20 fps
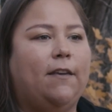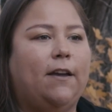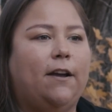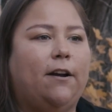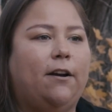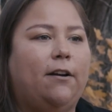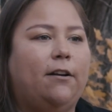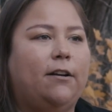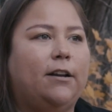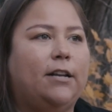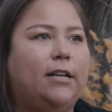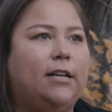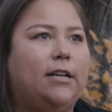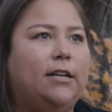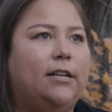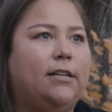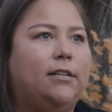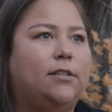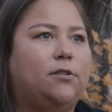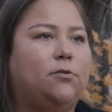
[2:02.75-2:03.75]
there
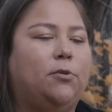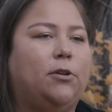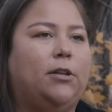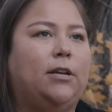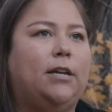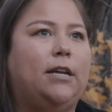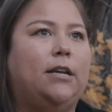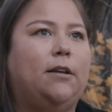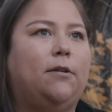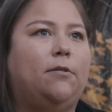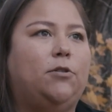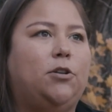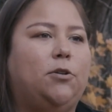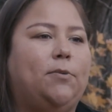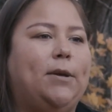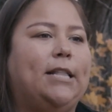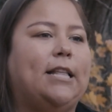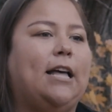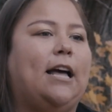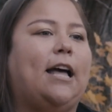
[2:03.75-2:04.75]
is really
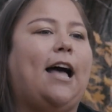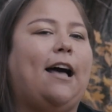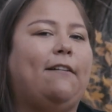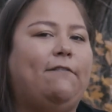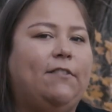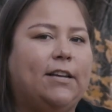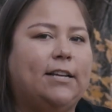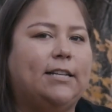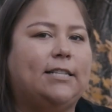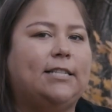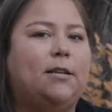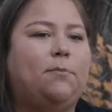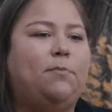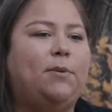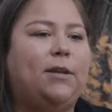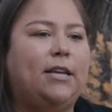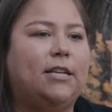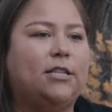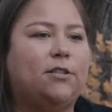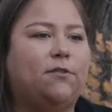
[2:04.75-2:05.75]
doing that advocacy
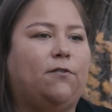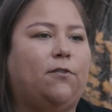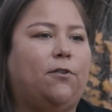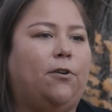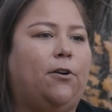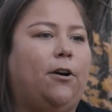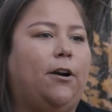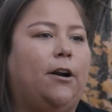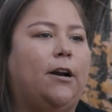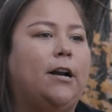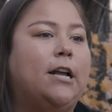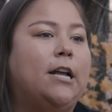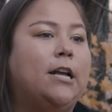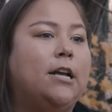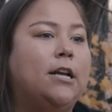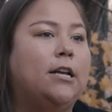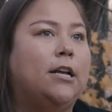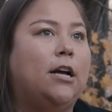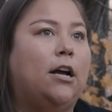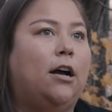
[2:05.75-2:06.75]
piece for
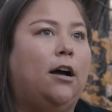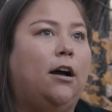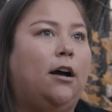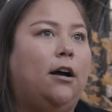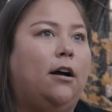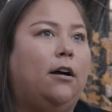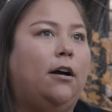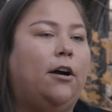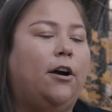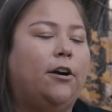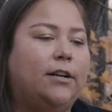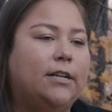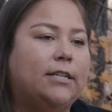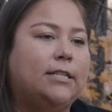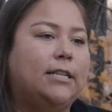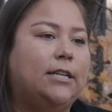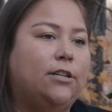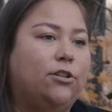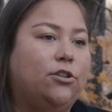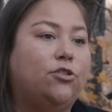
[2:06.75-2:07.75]

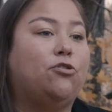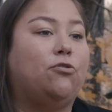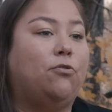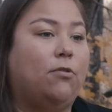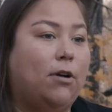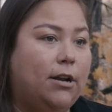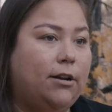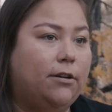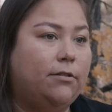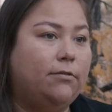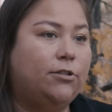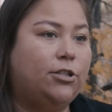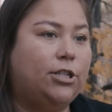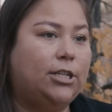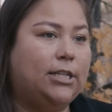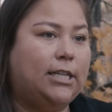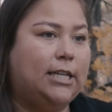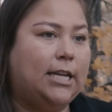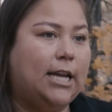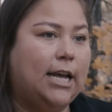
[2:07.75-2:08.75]
artists in Toronto,
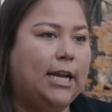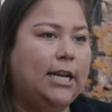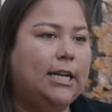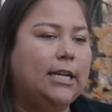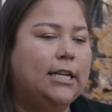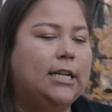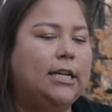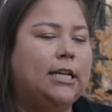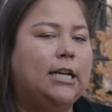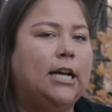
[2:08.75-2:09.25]
GTA,